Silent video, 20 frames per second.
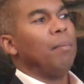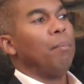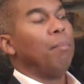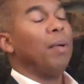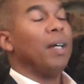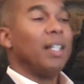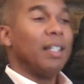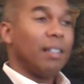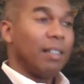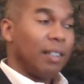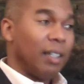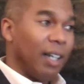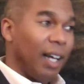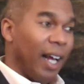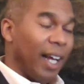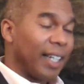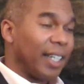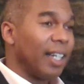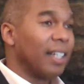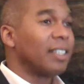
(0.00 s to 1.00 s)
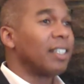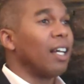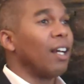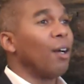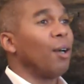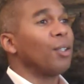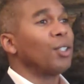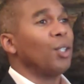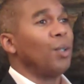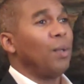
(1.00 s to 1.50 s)
But I guess I
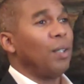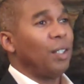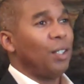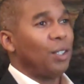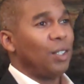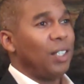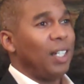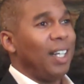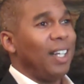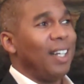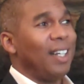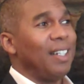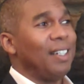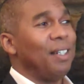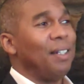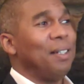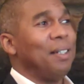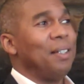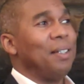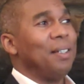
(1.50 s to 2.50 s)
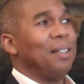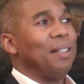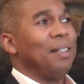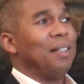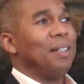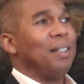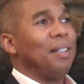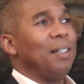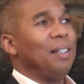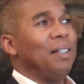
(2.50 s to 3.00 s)
also understand,
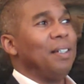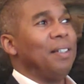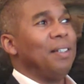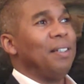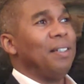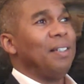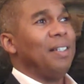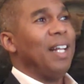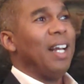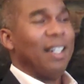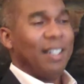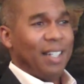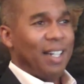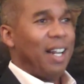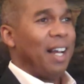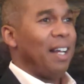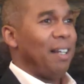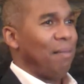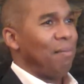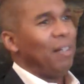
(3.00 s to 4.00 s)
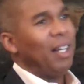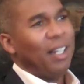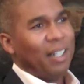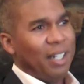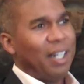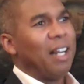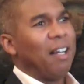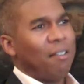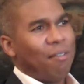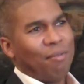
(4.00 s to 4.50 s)
now that
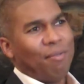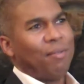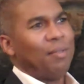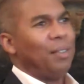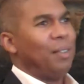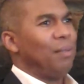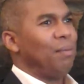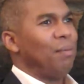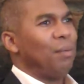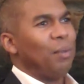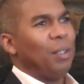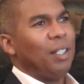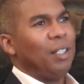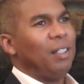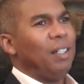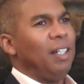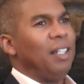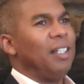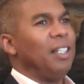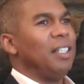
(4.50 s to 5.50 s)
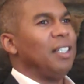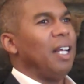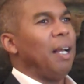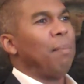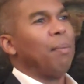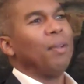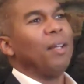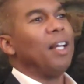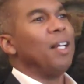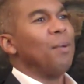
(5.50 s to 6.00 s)
I've at least I
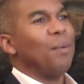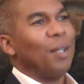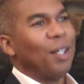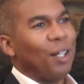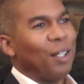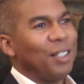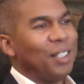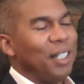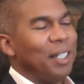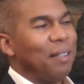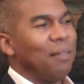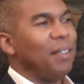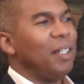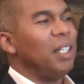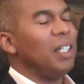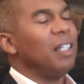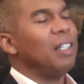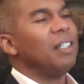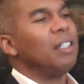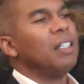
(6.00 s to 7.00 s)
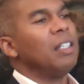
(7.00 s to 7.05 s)
play one on TV,